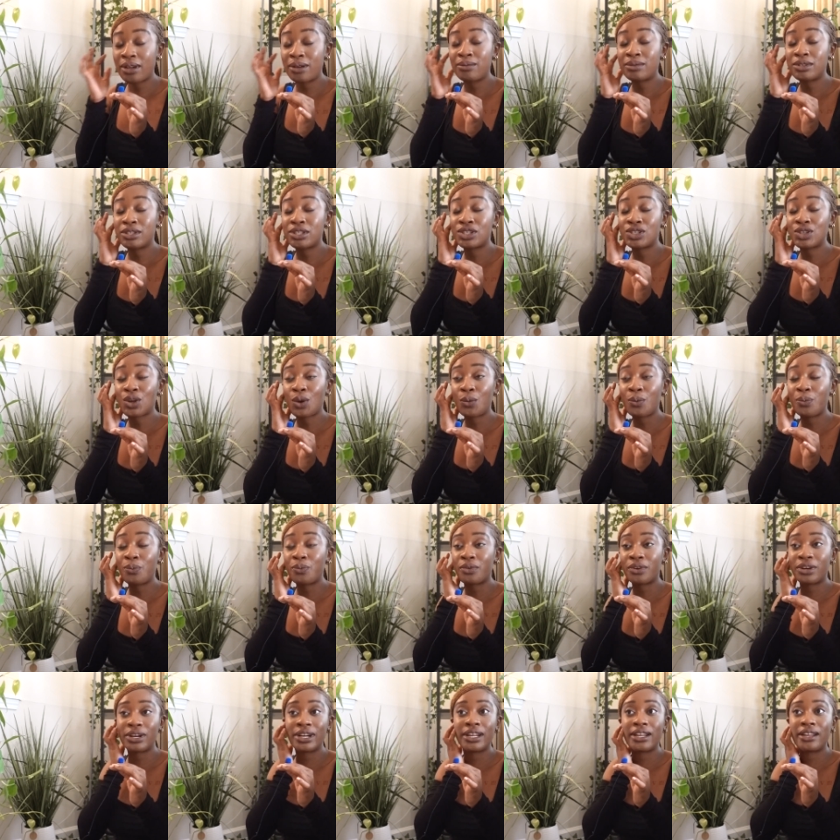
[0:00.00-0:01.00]
It was so
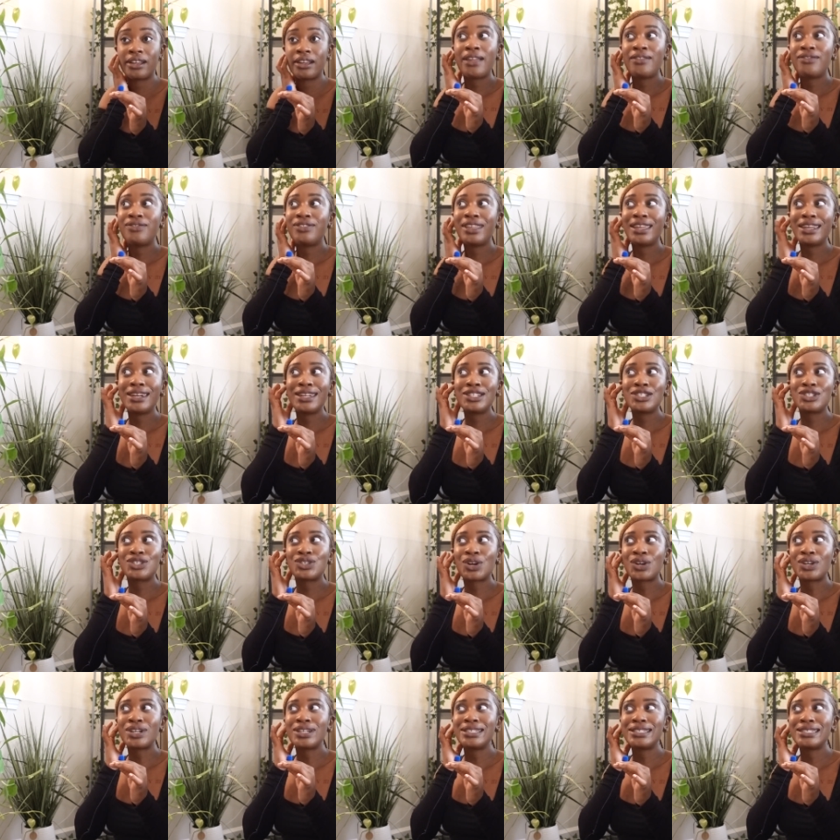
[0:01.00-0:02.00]
pretty. And then it
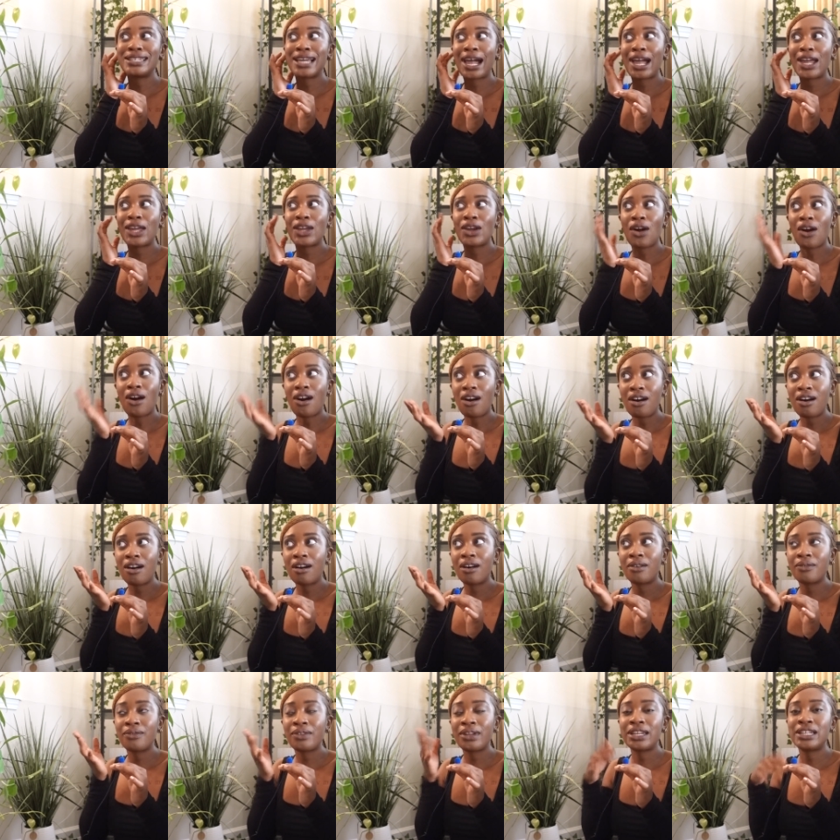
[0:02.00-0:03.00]
started dying
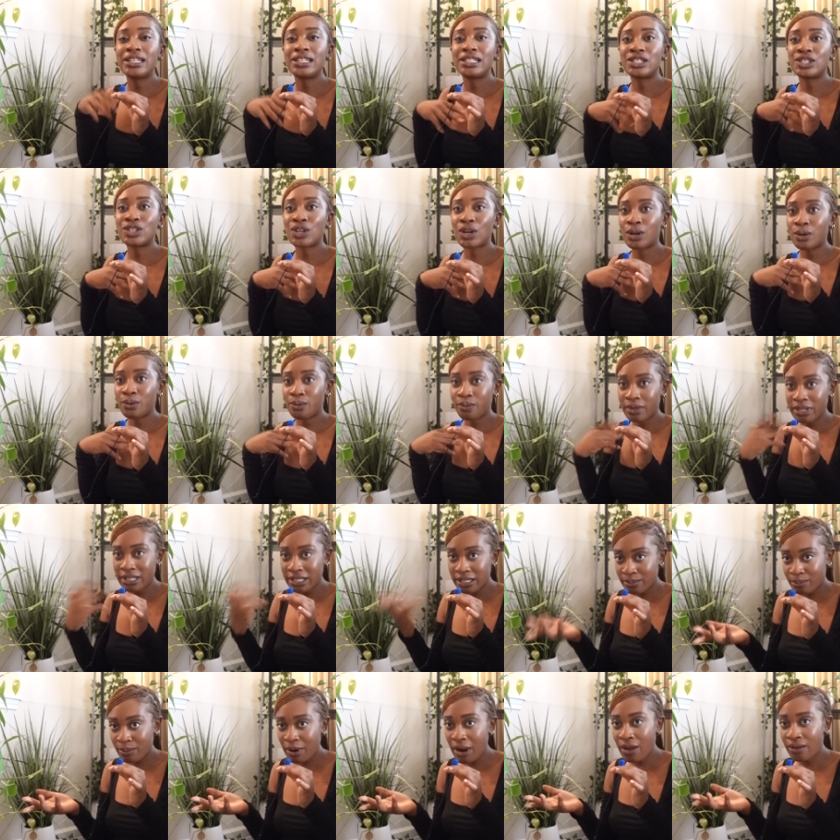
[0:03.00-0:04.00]
off and it started
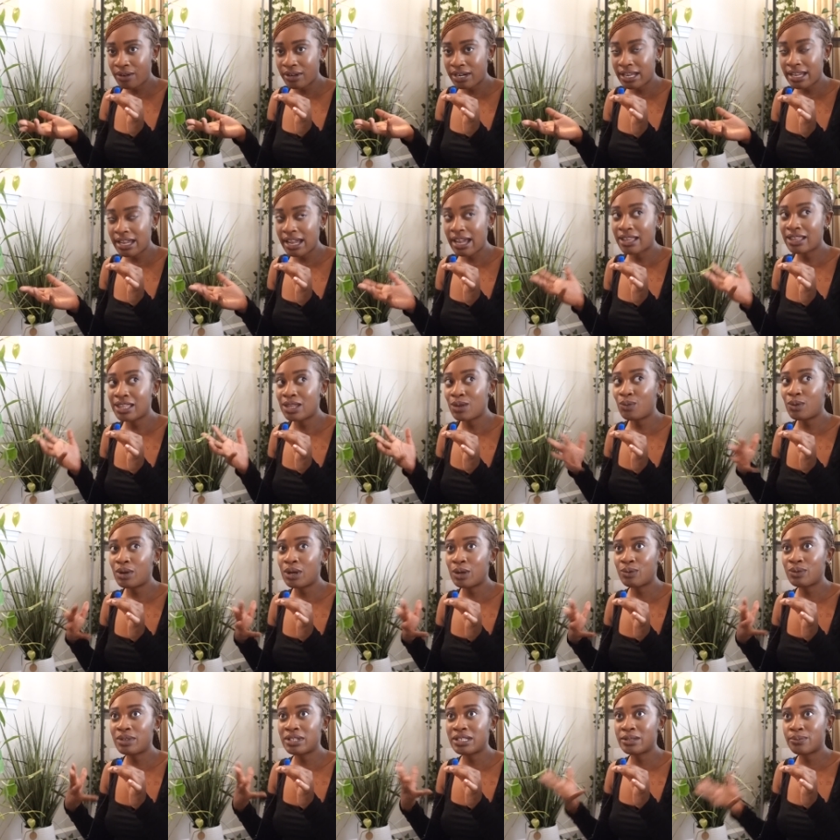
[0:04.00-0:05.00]
resprouting. And then when
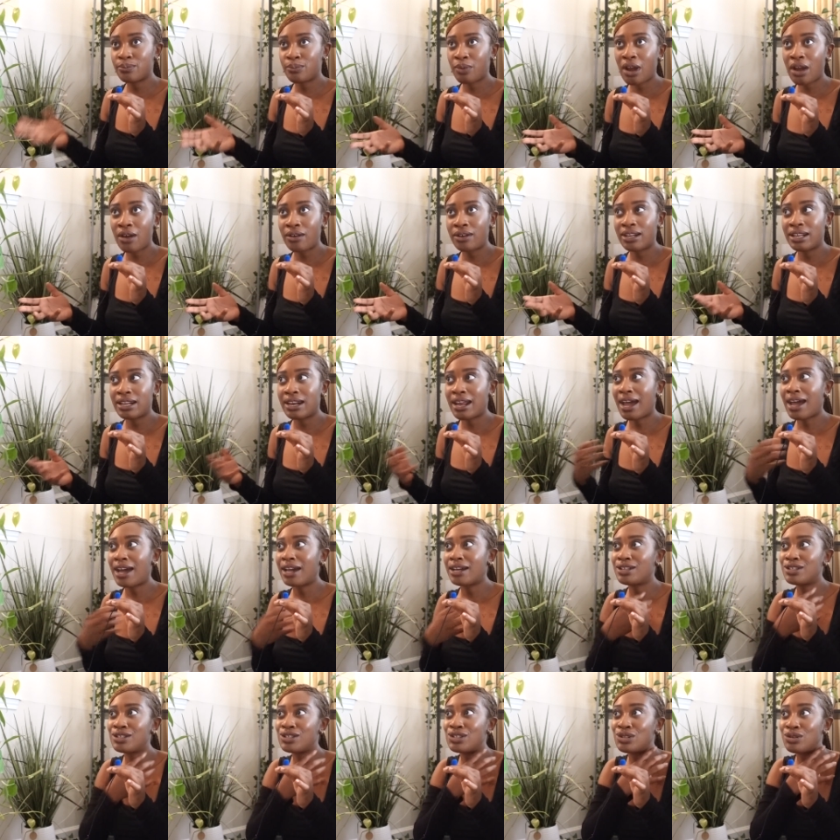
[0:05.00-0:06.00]
it resprouted, I
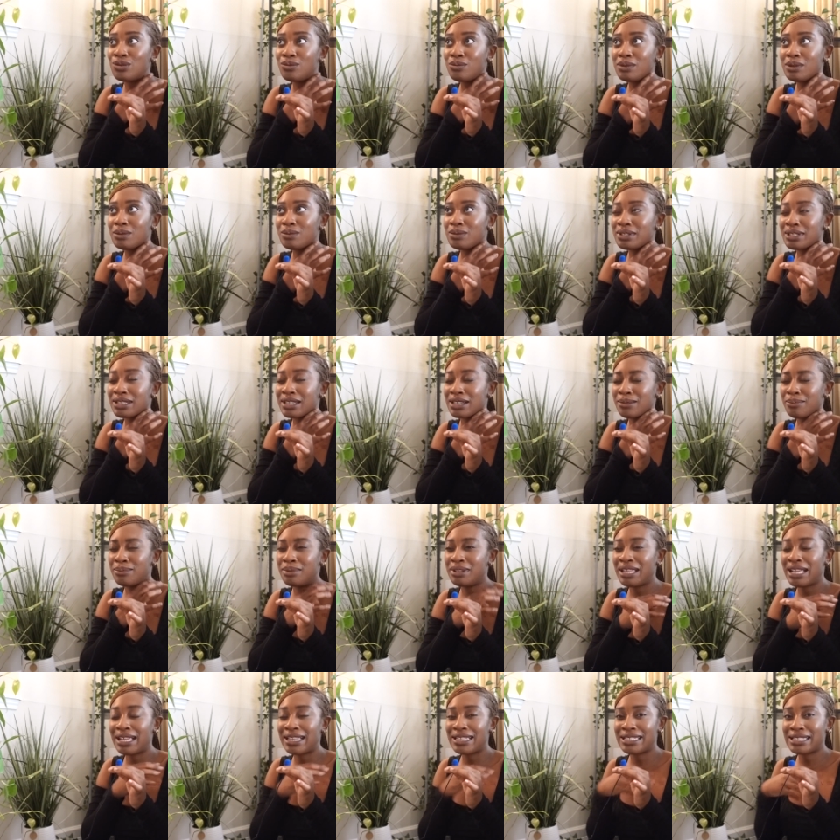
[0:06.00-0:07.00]
assumed it was going to
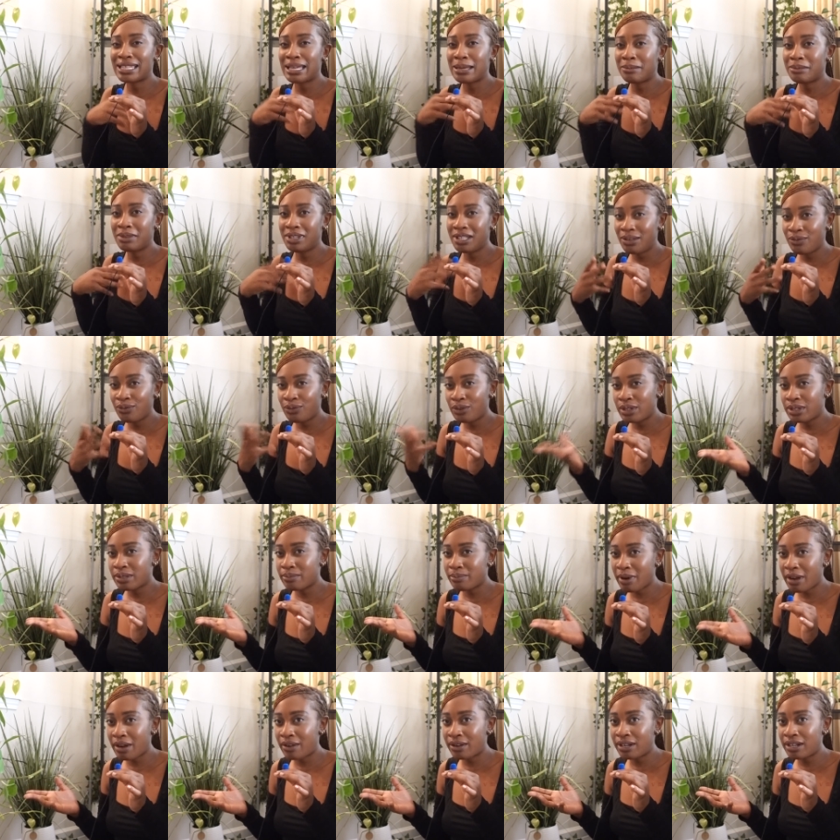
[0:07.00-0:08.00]
be that same leaf
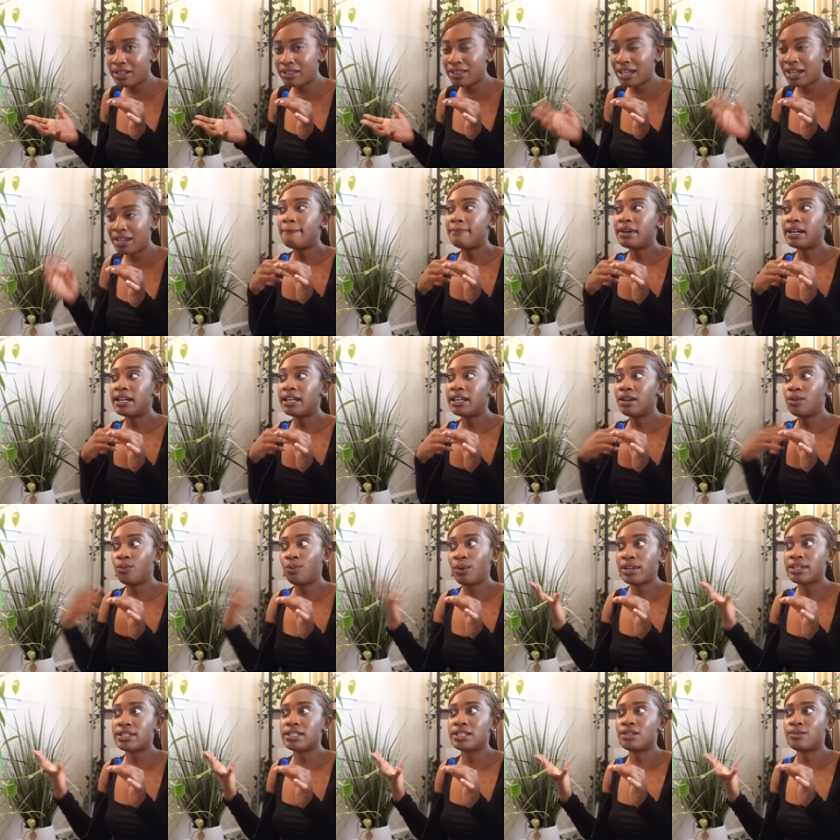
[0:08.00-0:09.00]
resprouting, but it
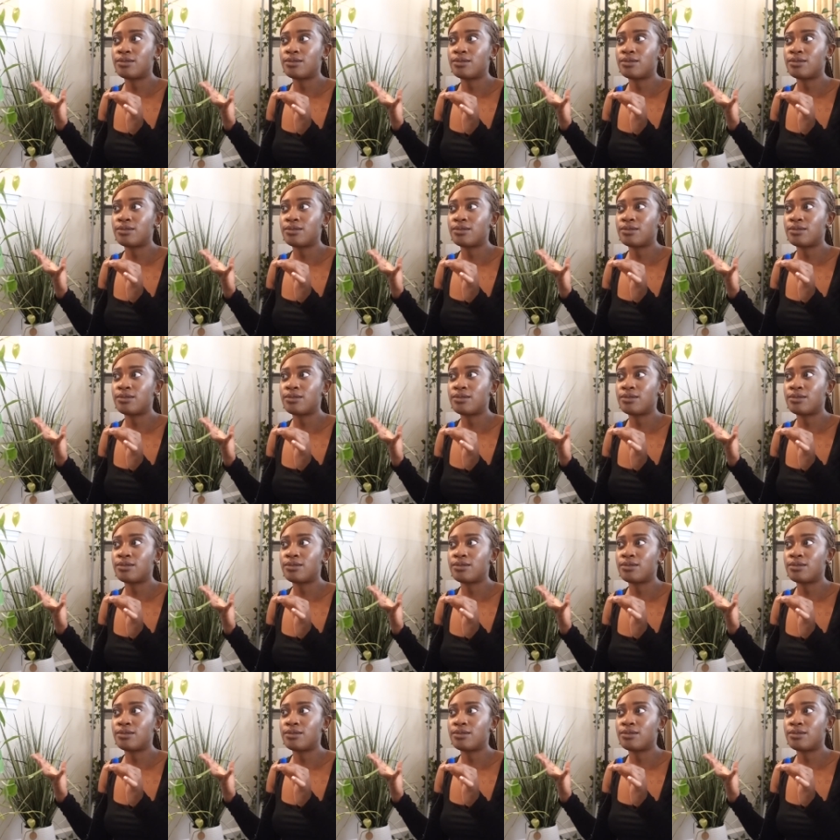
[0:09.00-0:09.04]
wasn't.